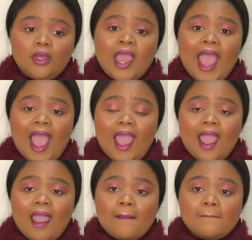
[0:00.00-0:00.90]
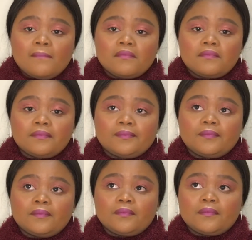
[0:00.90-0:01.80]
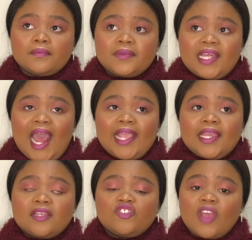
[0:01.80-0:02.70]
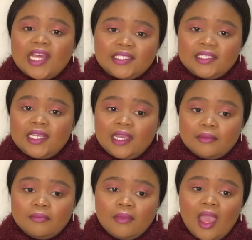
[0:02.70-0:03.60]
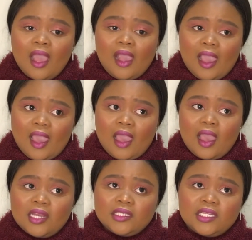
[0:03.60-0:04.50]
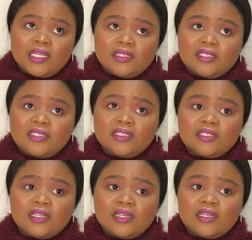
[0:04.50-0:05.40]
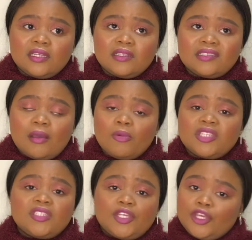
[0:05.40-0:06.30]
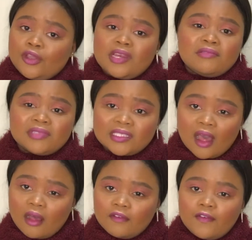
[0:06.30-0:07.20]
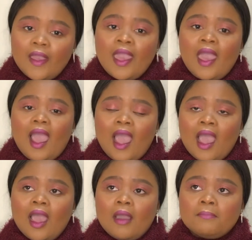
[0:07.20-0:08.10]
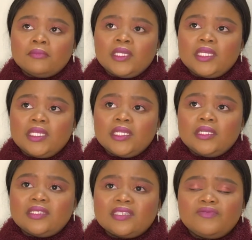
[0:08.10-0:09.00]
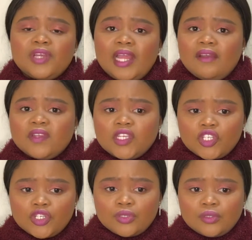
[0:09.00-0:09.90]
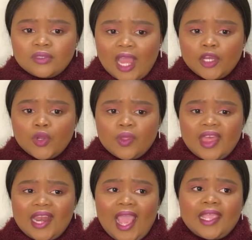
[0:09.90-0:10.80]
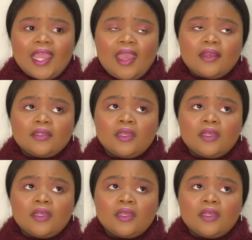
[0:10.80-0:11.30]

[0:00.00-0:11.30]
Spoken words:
that I can trust him and he's somewhat secure in himself. He doesn't really have issues. I know that I can